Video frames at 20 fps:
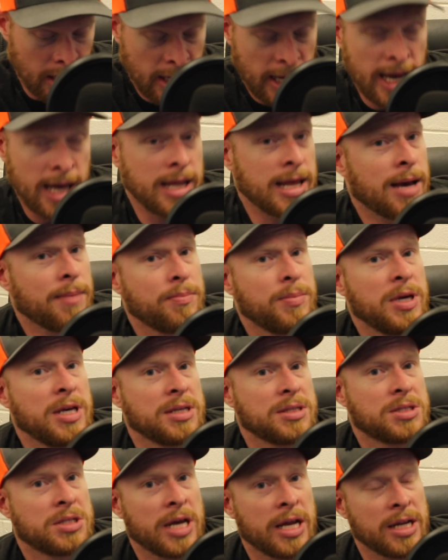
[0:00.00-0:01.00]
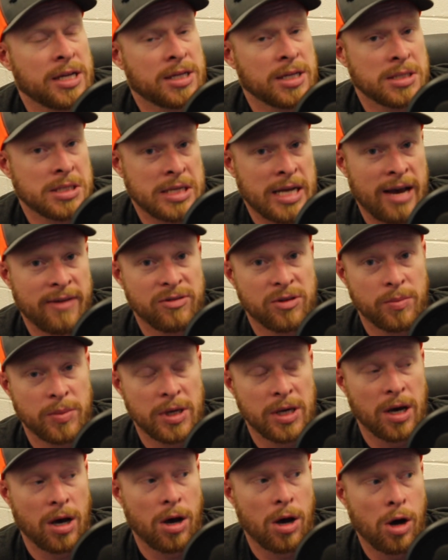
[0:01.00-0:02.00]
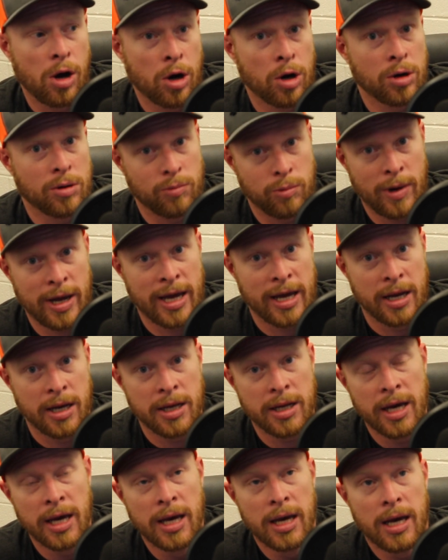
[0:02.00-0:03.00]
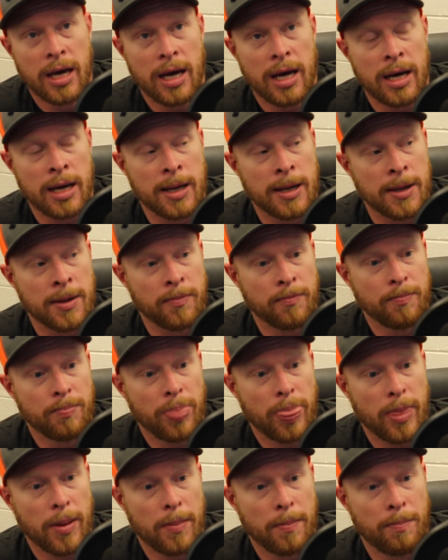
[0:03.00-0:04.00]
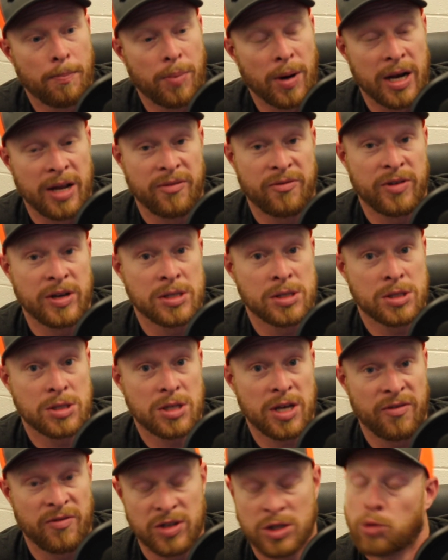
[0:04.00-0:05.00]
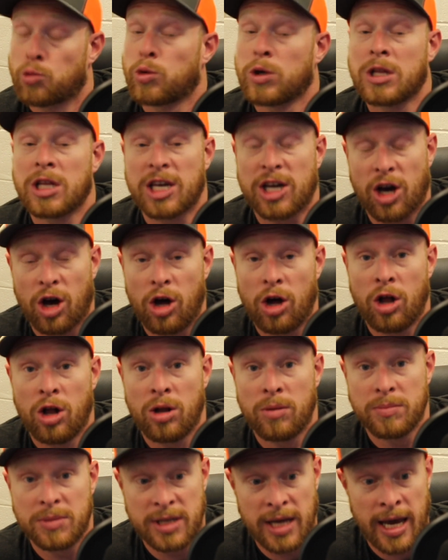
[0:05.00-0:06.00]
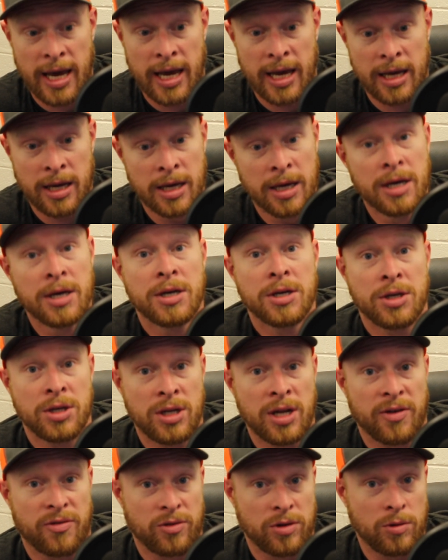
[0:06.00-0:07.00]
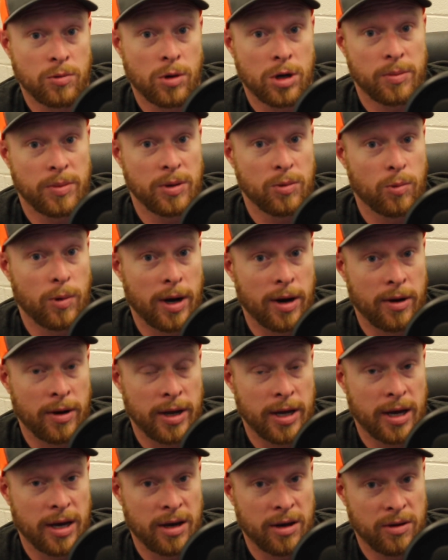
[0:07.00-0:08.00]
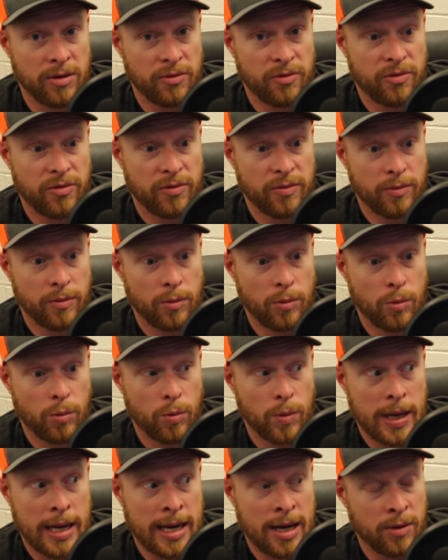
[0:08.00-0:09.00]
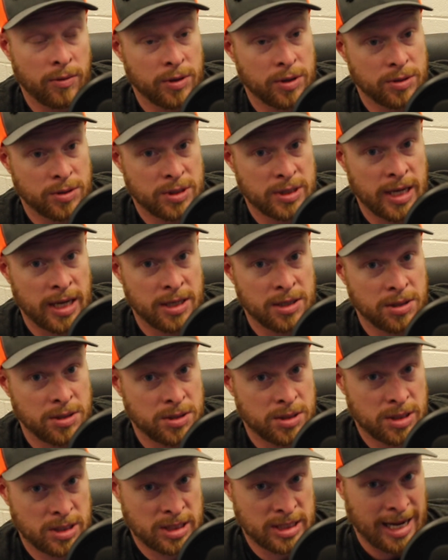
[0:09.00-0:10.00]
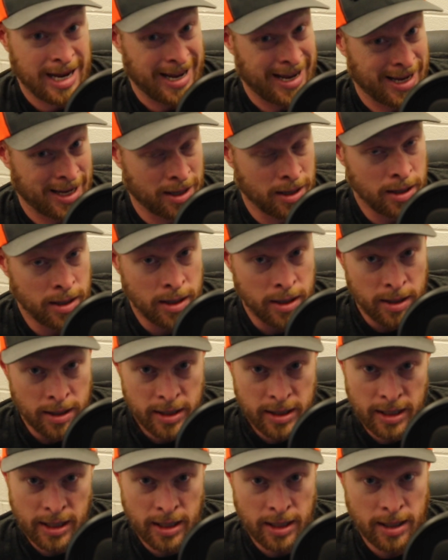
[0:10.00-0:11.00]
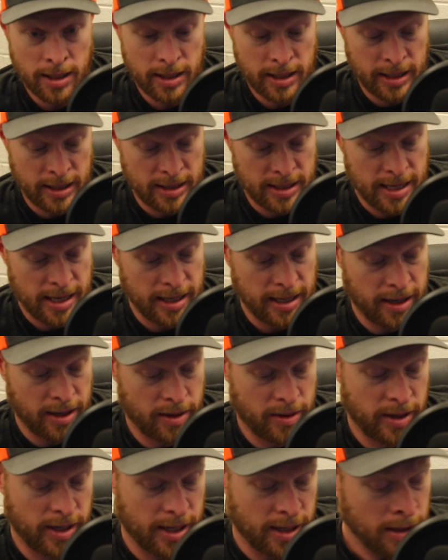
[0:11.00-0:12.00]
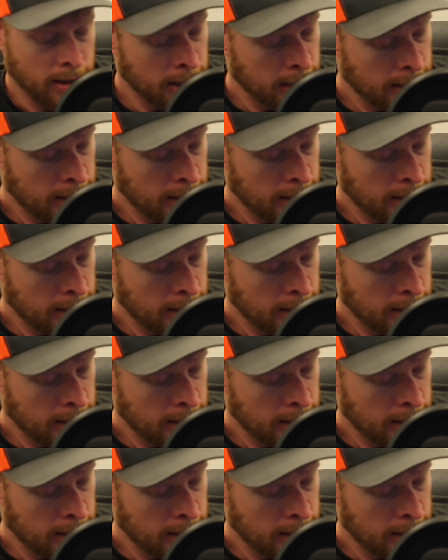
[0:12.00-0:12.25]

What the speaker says: And that being said, it doesn't have to be a hard wind. But if it's a really calm day, you definitely want to be wary of how your scent is staying in that area.